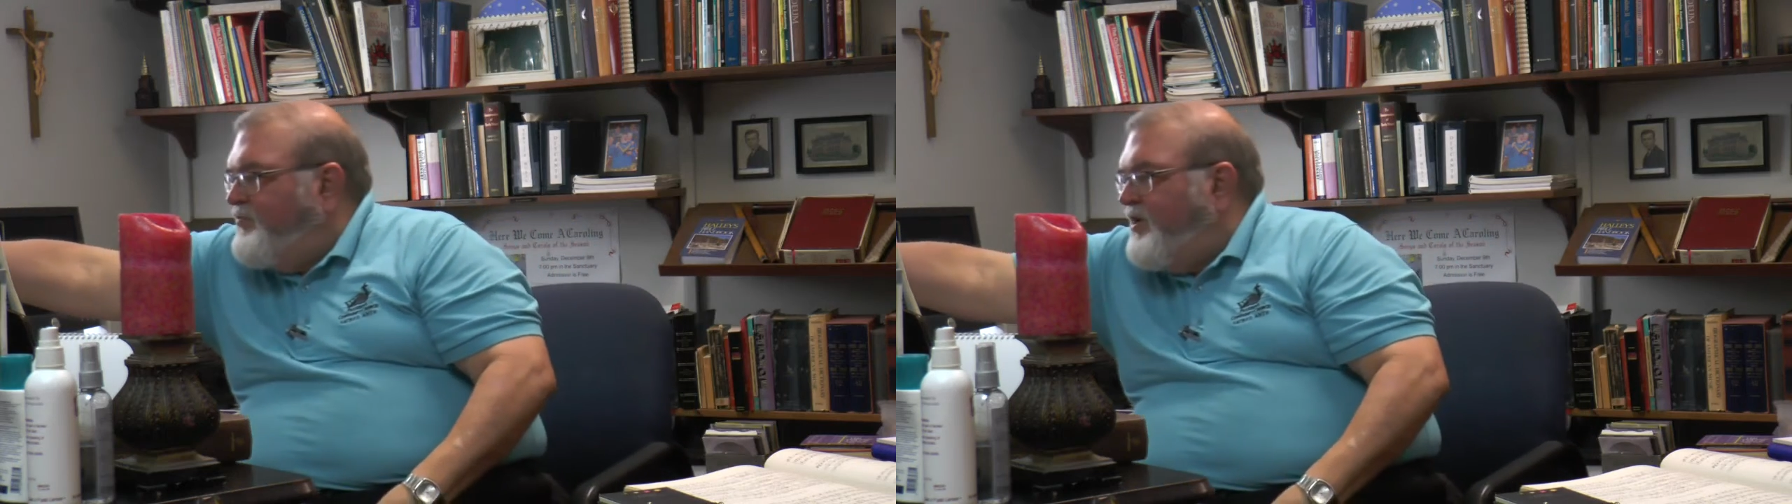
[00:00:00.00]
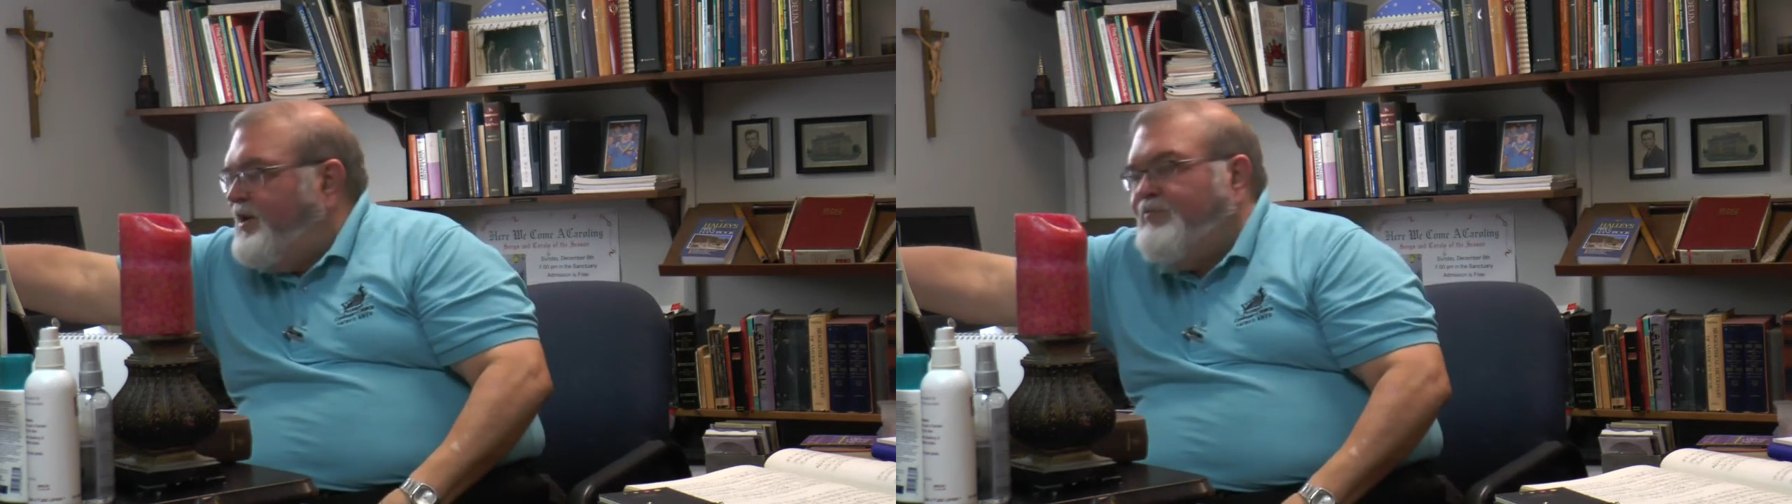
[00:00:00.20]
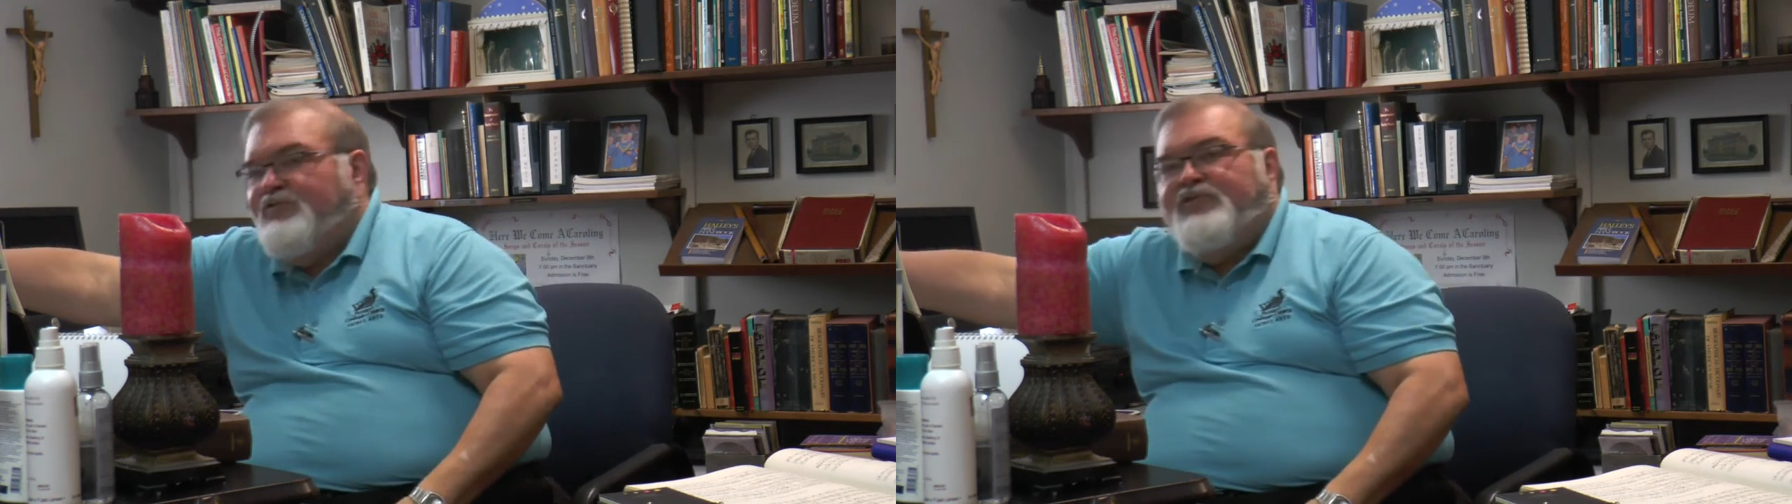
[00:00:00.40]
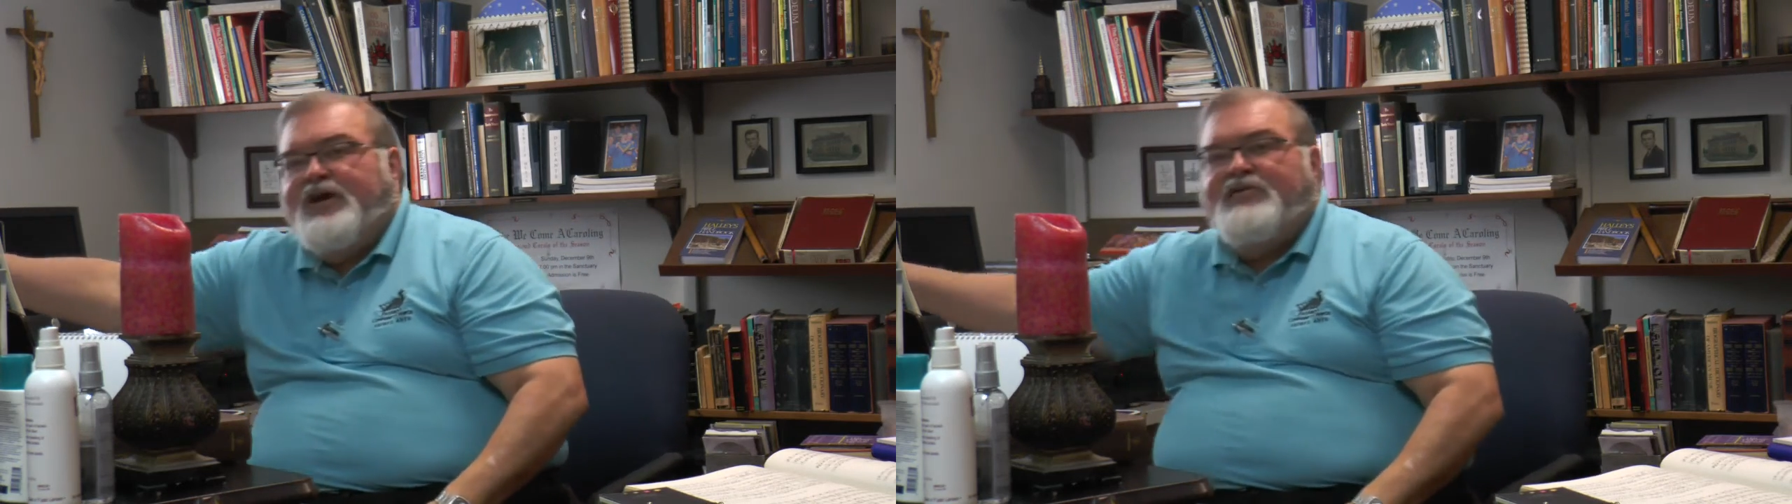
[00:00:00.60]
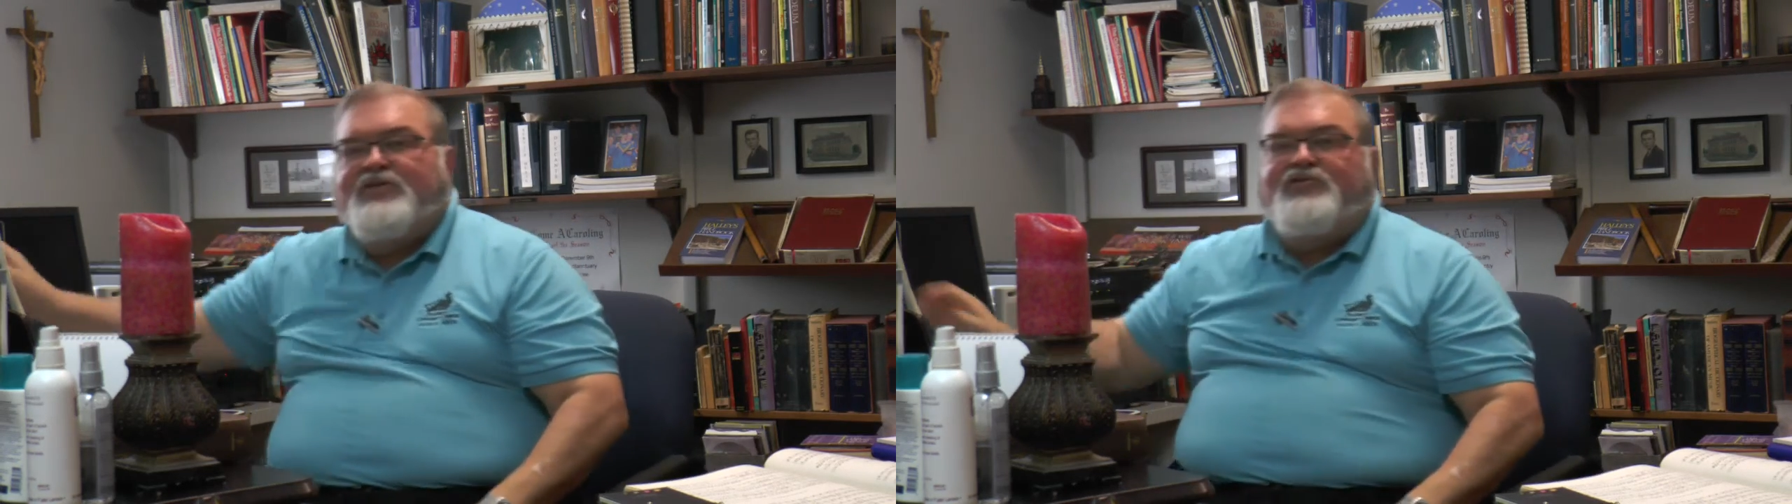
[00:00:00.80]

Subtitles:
while he was singing the